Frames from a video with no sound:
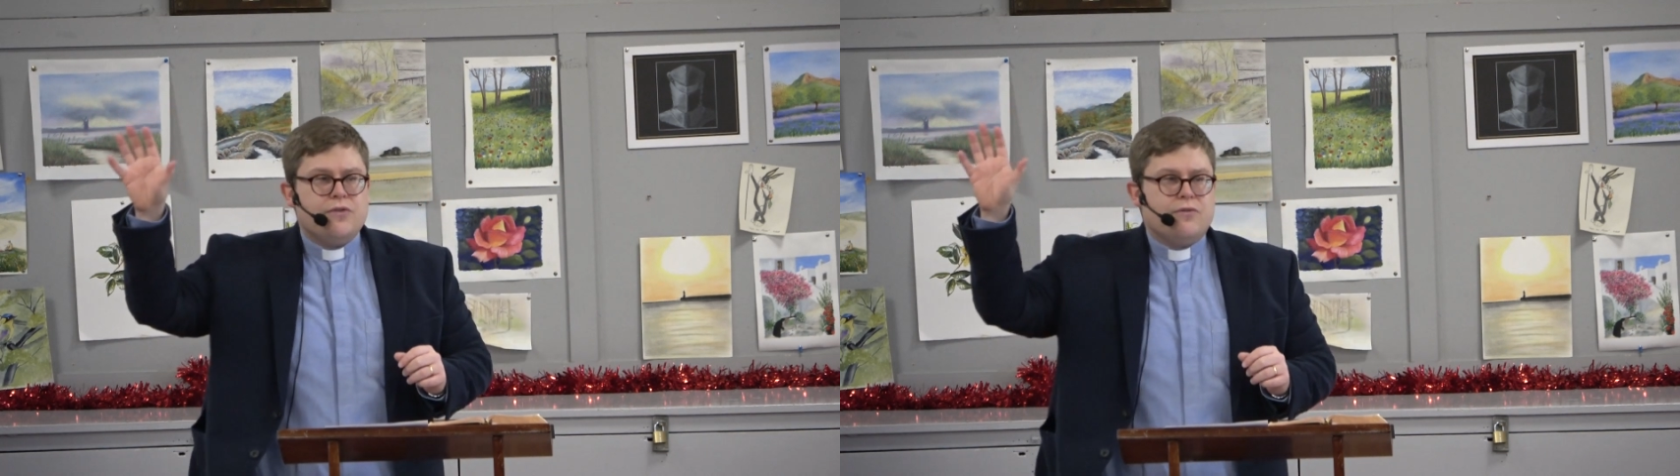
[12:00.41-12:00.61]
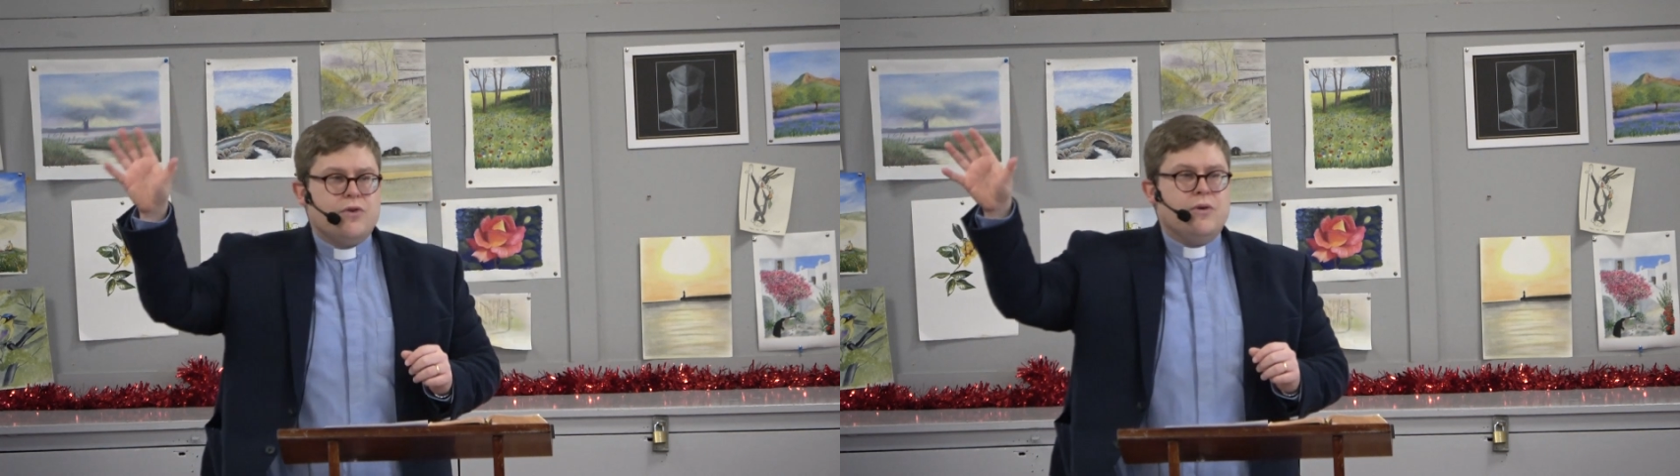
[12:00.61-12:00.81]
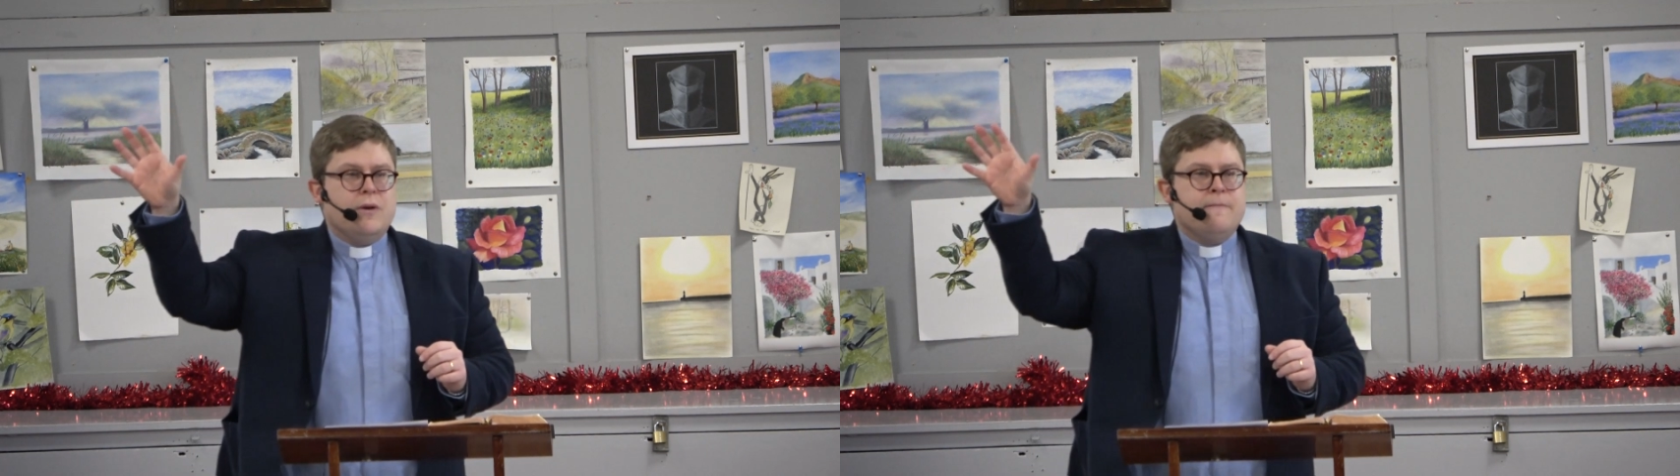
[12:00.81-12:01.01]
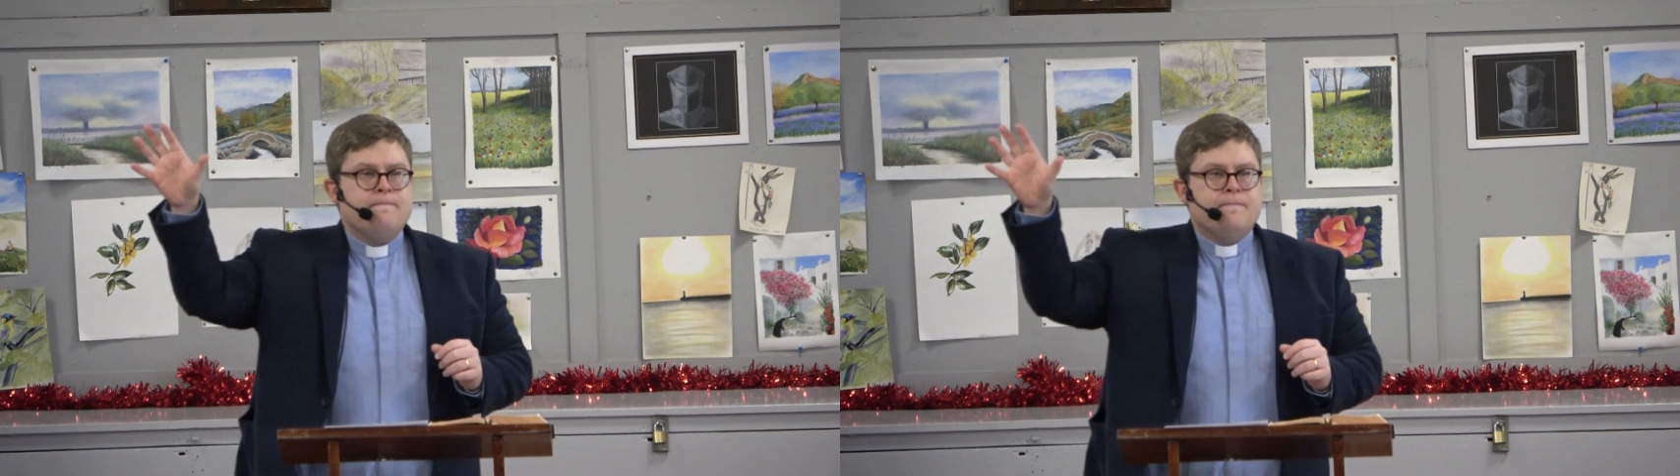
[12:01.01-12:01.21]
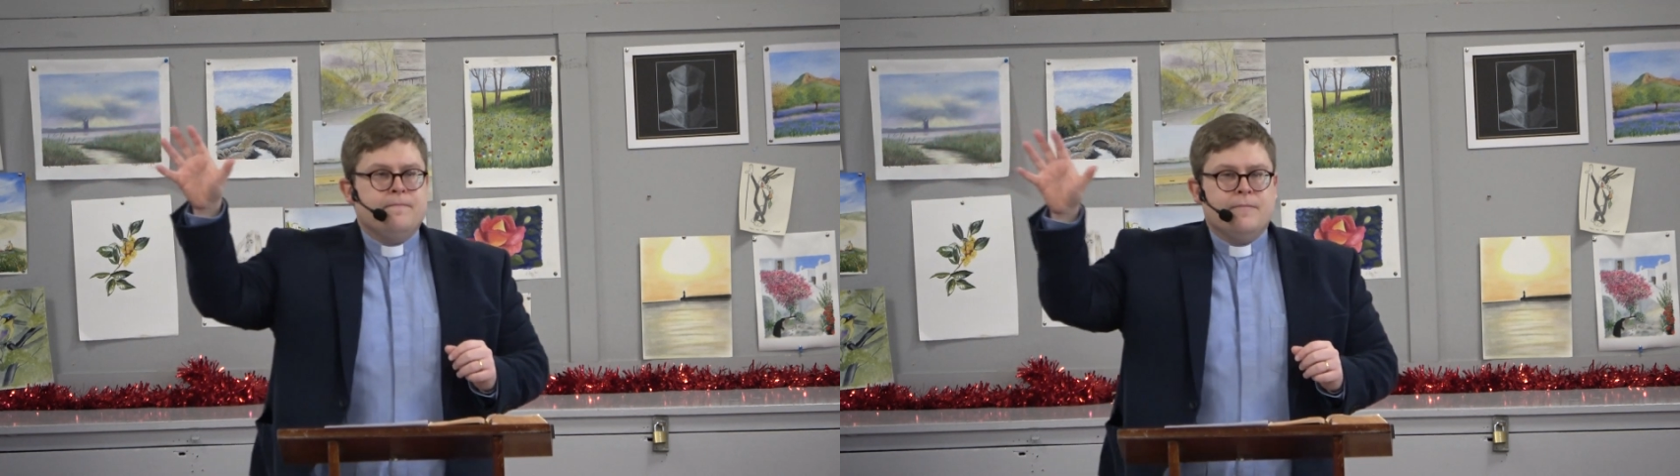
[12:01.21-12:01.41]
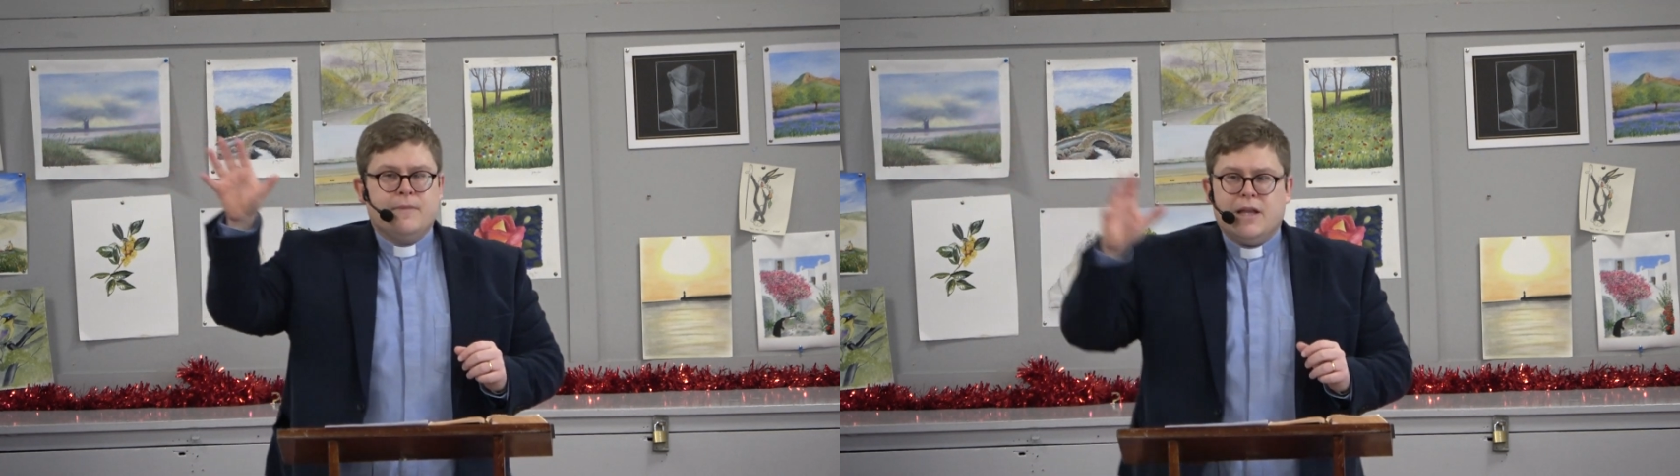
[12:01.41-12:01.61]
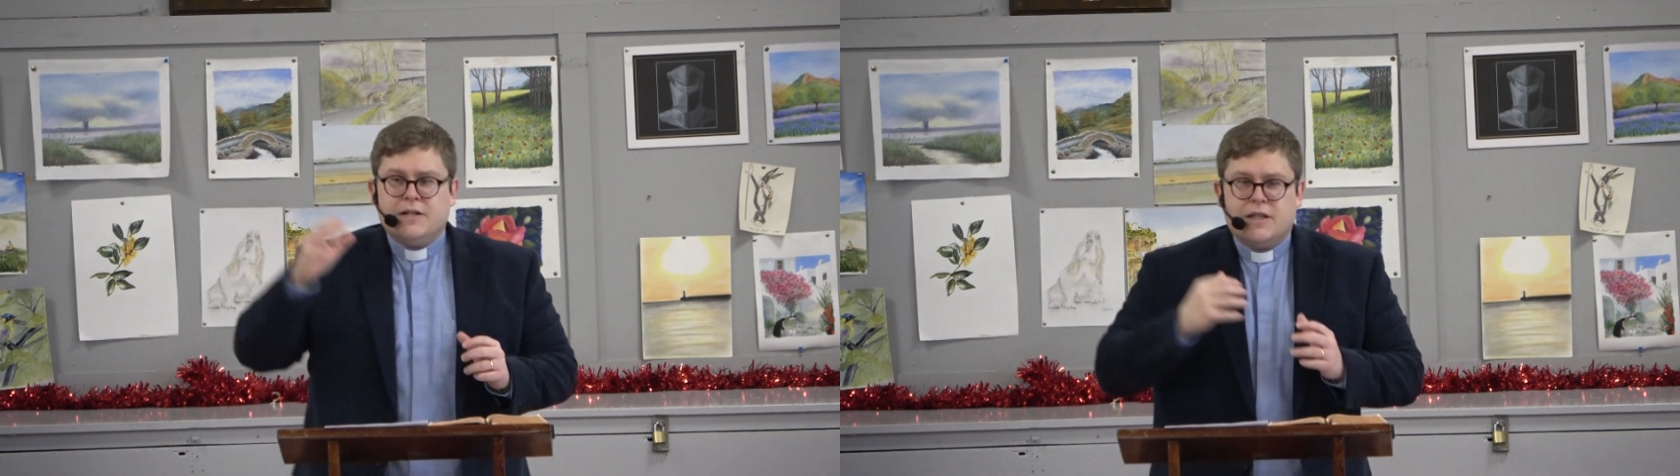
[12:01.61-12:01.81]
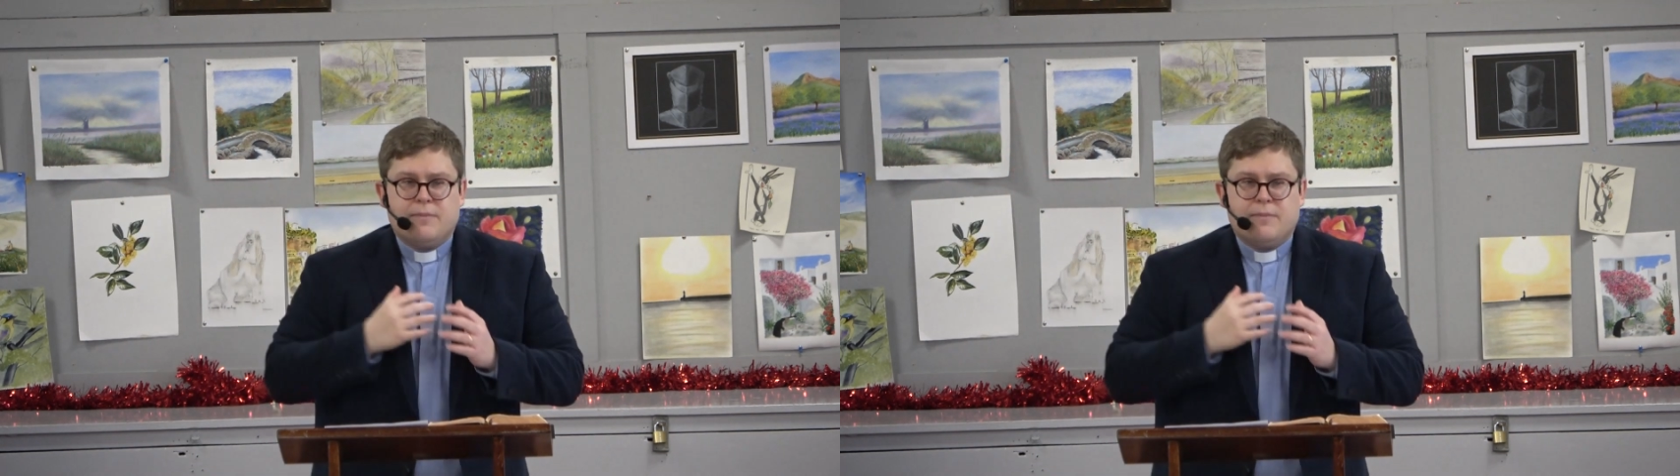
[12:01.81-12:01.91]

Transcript: through into